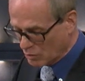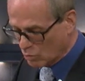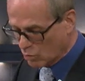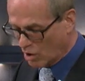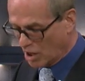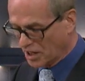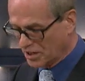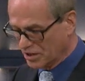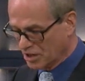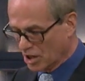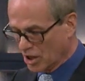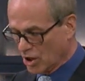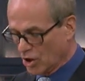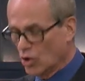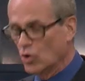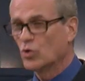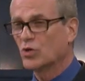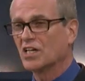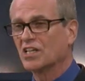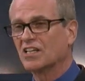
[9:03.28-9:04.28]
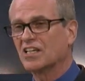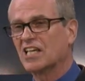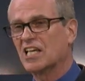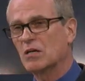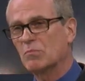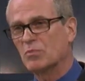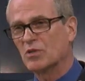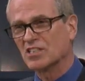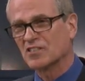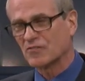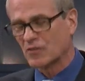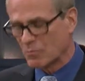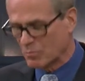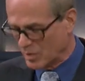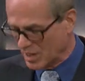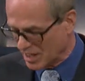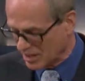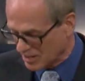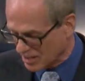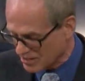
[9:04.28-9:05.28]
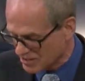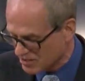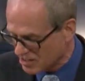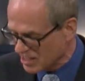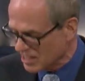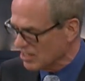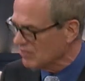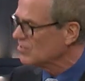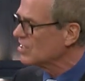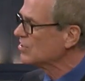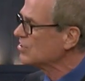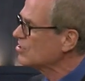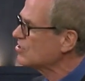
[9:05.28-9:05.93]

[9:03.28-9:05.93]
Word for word: one who can keep us from being deceived and